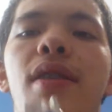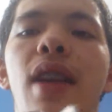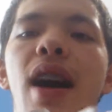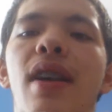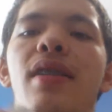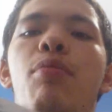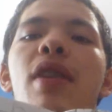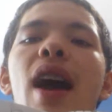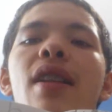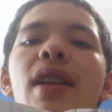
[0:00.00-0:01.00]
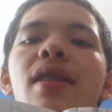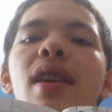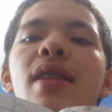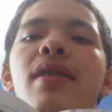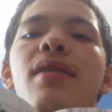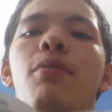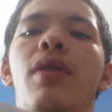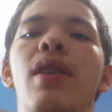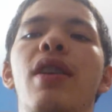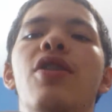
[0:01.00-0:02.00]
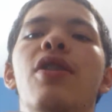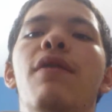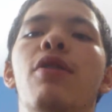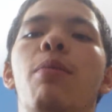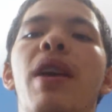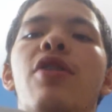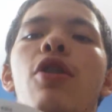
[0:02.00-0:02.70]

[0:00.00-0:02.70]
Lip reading: not spread out like this with each individual page.